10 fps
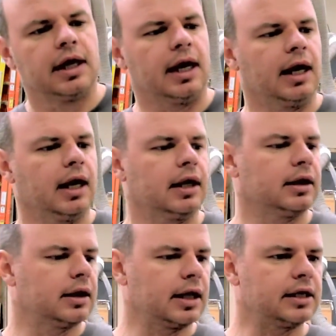
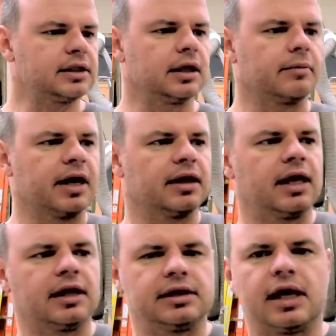And the nice thing about
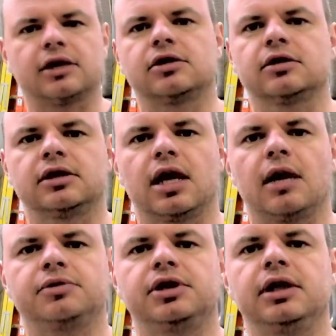that textured
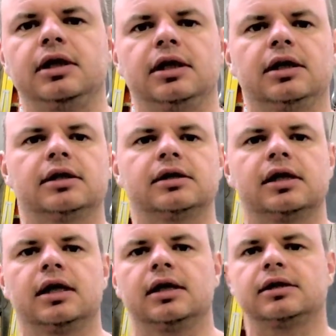top sheet is
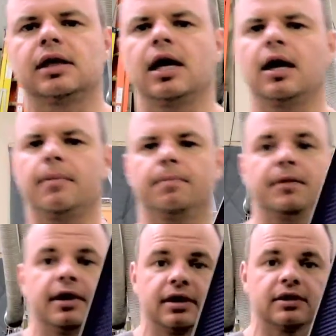that
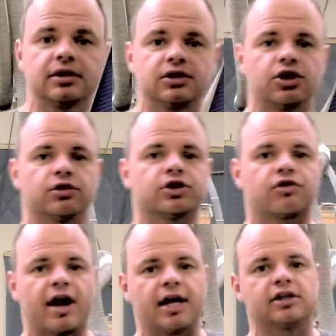it doesn't show
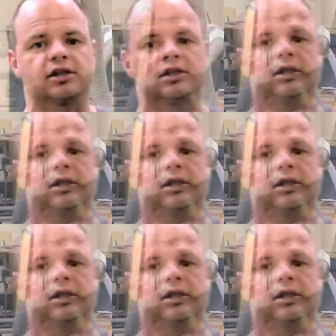scratches